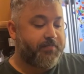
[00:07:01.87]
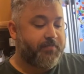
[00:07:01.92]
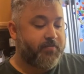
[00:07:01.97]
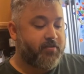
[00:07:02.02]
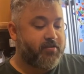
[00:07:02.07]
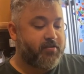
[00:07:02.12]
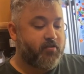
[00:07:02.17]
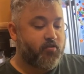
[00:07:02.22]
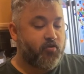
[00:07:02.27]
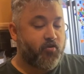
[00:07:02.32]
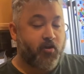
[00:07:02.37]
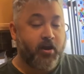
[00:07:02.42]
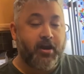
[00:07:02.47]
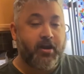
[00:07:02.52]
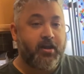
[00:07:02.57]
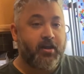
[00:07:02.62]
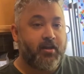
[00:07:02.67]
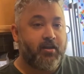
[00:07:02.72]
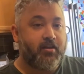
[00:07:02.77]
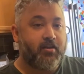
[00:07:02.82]
was a little,
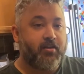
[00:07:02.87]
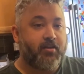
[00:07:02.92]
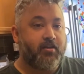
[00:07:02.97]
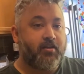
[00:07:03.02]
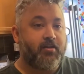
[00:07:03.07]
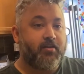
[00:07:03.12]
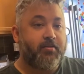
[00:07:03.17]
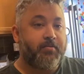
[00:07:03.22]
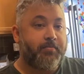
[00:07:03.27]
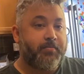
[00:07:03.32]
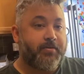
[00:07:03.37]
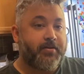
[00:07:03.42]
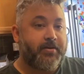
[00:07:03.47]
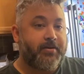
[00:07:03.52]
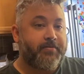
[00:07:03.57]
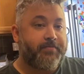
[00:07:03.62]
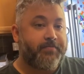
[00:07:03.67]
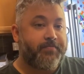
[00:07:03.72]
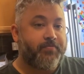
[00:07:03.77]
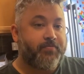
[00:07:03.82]
but
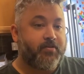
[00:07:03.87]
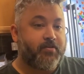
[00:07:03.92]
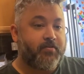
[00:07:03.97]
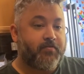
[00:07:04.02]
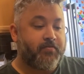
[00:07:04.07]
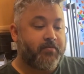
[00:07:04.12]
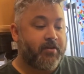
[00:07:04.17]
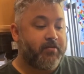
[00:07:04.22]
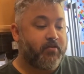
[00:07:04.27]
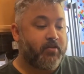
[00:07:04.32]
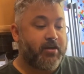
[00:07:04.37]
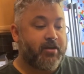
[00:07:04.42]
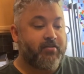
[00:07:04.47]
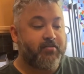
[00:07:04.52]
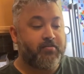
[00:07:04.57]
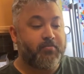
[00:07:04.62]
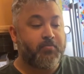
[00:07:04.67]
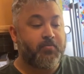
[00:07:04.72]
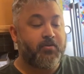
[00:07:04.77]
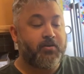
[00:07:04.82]
the flavor tasted
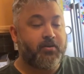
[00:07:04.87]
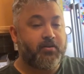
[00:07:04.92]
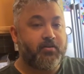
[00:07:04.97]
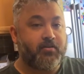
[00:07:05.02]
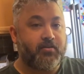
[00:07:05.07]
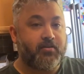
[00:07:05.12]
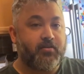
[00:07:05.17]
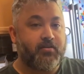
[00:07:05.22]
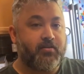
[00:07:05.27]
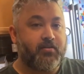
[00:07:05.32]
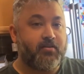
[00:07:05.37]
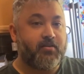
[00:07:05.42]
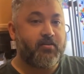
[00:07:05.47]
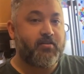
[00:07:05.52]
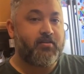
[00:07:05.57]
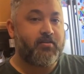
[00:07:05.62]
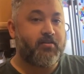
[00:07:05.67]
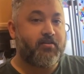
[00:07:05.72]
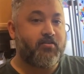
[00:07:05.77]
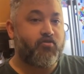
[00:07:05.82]
pretty good, and
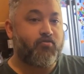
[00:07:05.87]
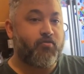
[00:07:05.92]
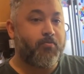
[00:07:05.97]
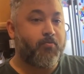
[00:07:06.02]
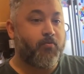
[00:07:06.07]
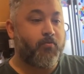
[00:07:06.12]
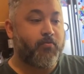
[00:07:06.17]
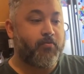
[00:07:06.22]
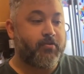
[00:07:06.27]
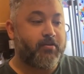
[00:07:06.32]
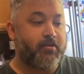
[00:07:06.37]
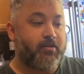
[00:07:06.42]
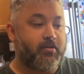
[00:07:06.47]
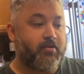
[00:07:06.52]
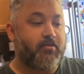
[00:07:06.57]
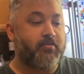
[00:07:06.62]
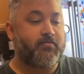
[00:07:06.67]
the shrimp were really good.